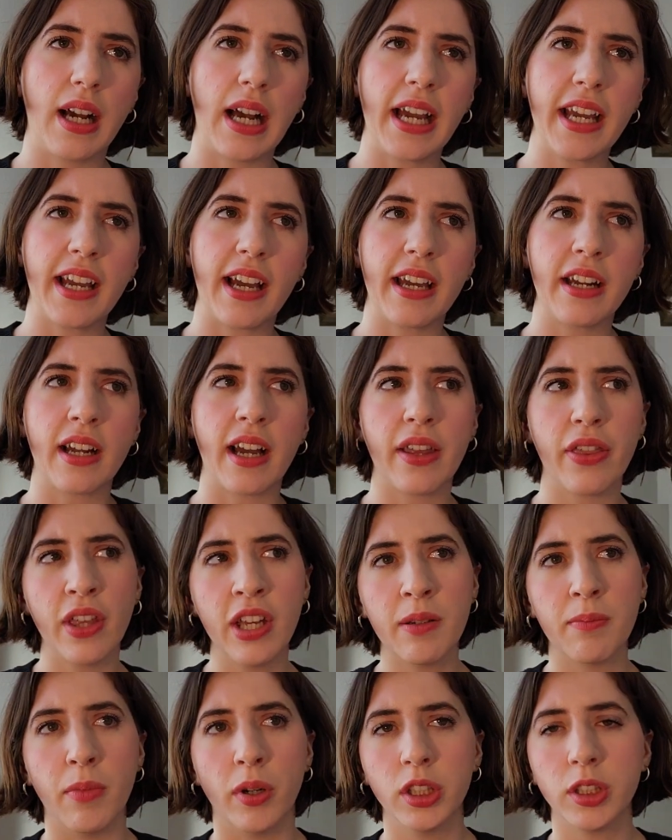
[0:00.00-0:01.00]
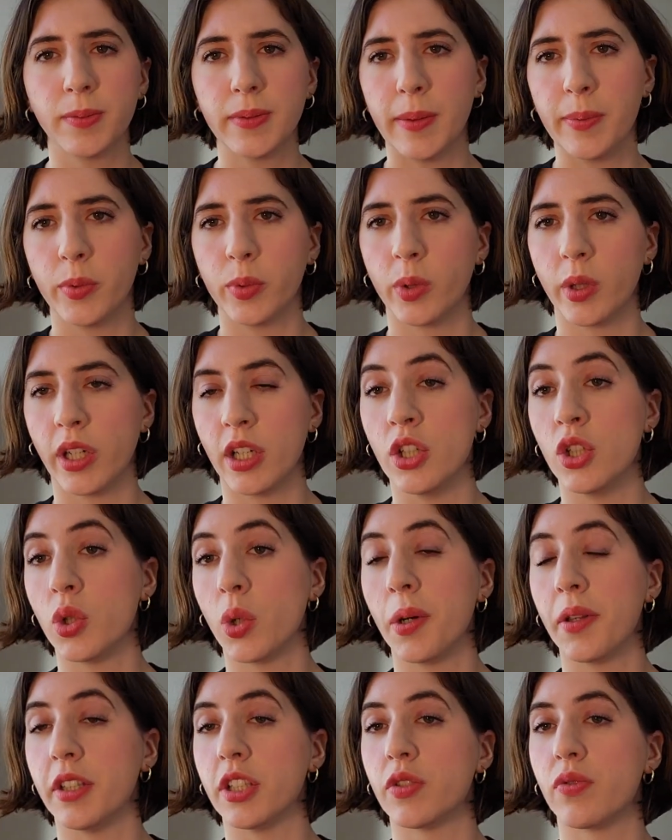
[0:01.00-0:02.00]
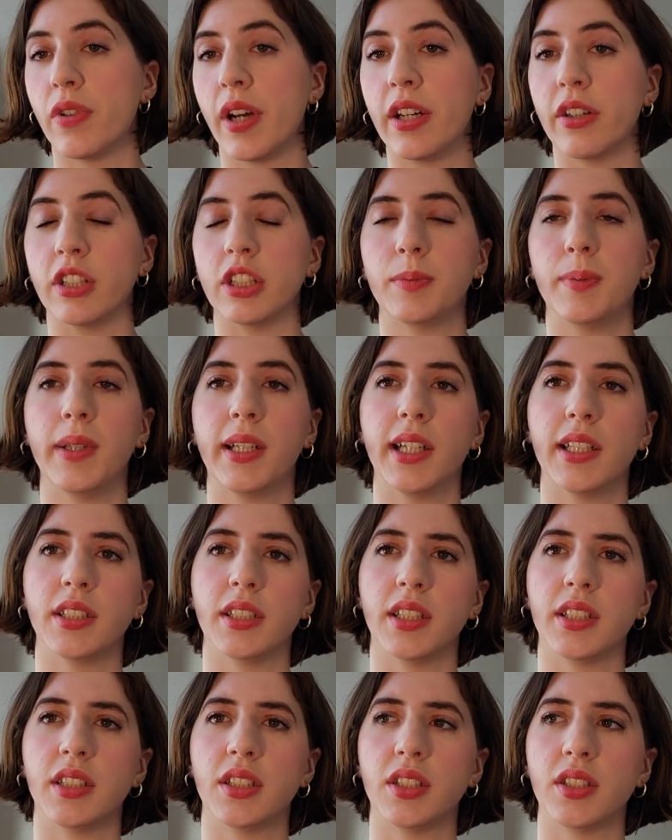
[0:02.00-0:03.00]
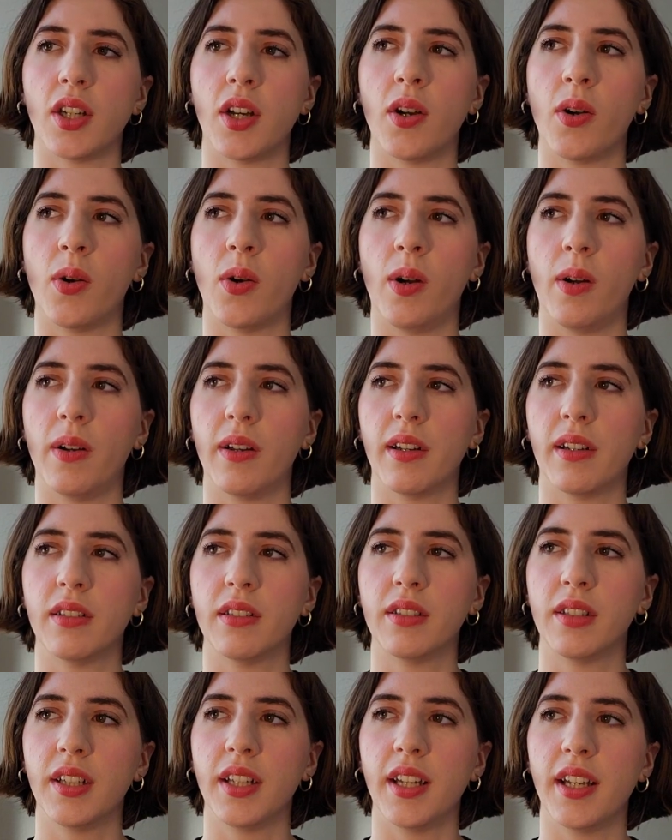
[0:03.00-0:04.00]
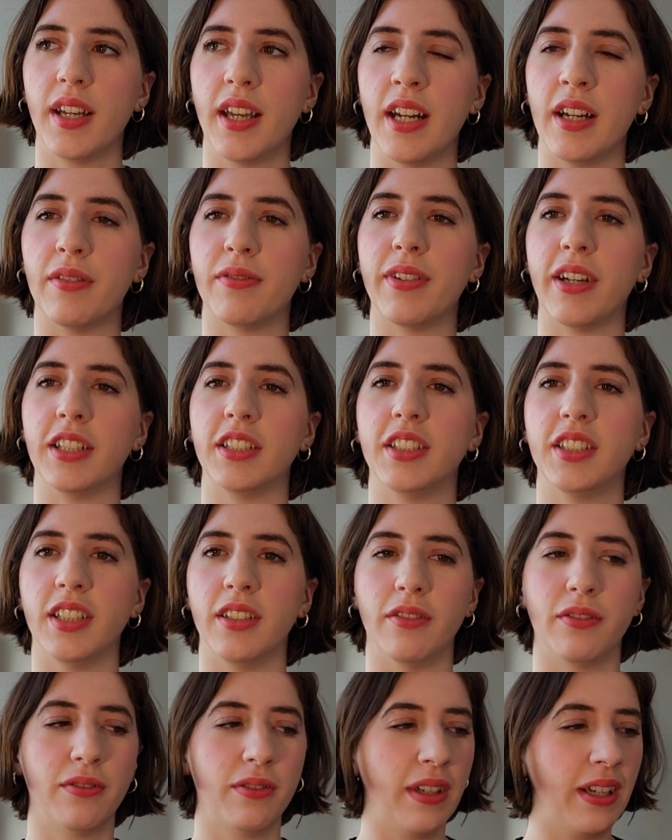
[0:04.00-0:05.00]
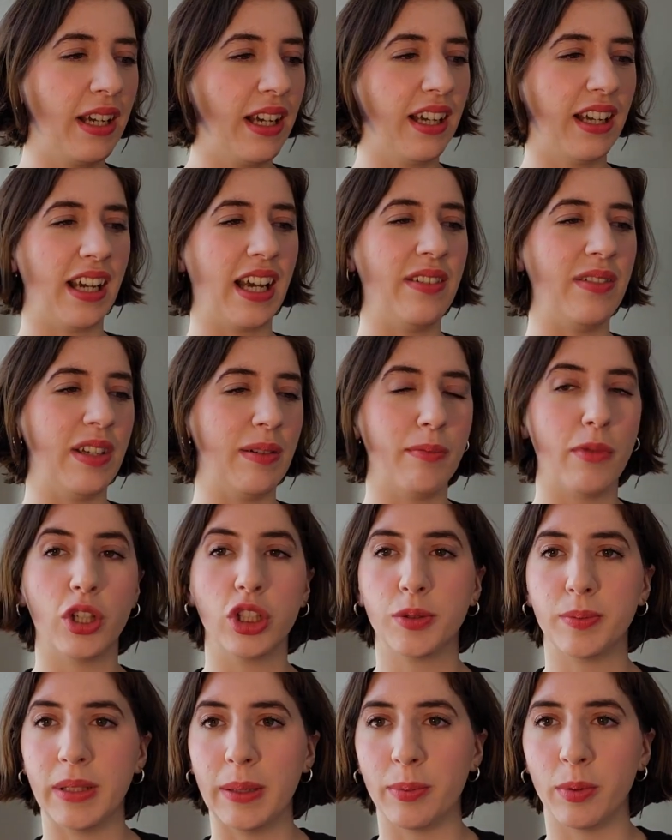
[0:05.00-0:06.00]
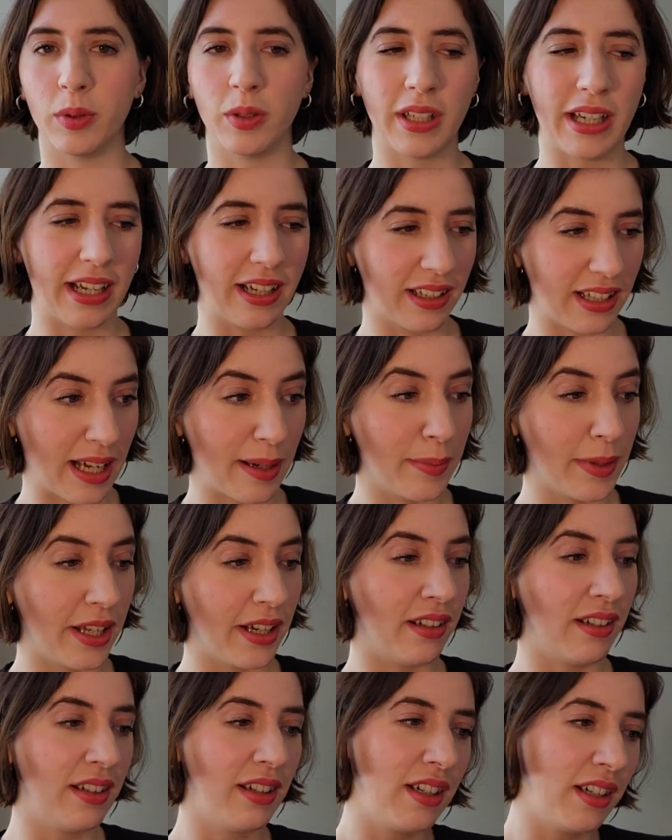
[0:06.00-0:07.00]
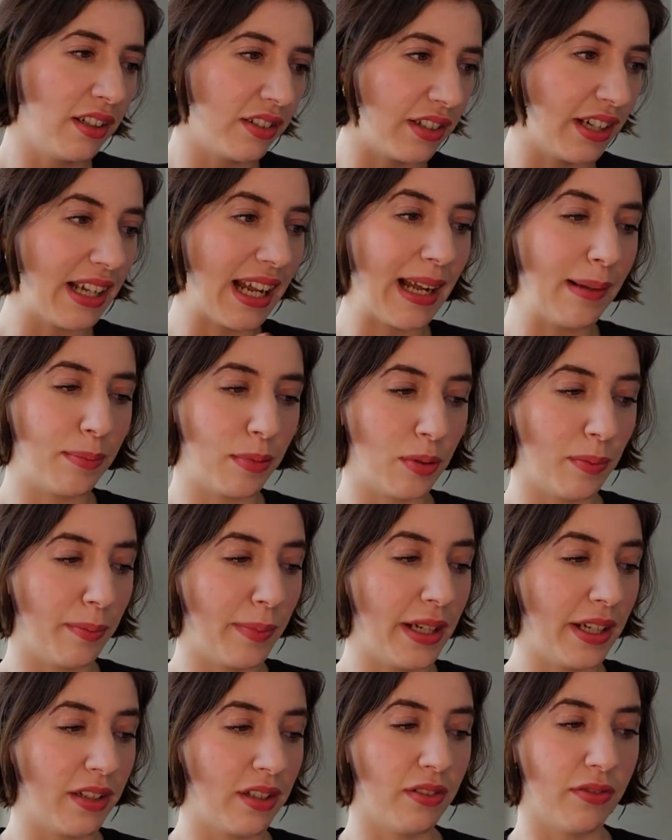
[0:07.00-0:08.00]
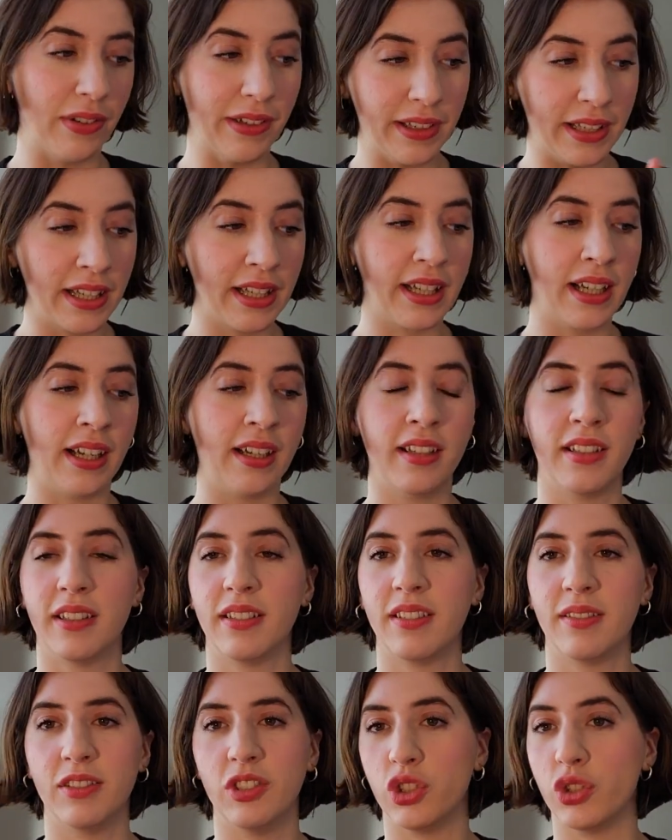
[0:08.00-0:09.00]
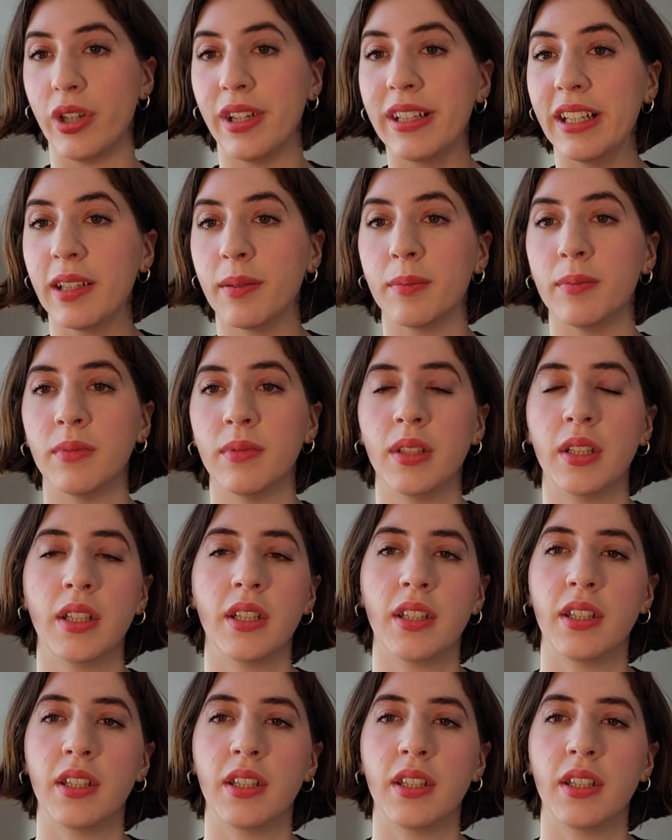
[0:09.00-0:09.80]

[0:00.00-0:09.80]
I think most people would enjoy this fragrance because it's so inoffensive. I mean, most people like lemon, green apple, mint, vanilla, geranium,